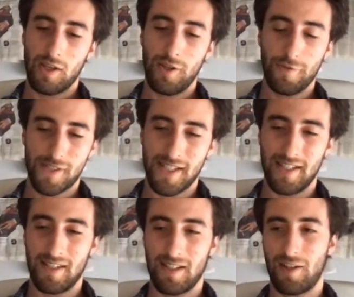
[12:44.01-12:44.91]
you've
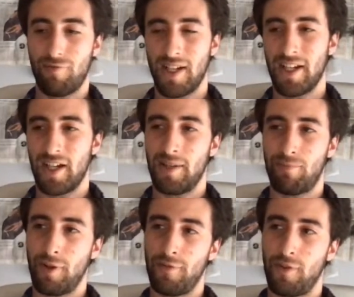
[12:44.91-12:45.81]
seen a really early
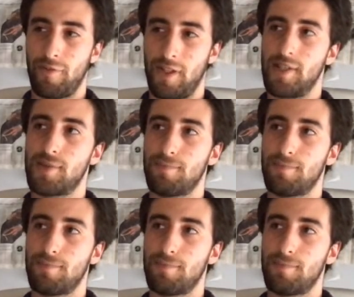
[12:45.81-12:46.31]
preview of this,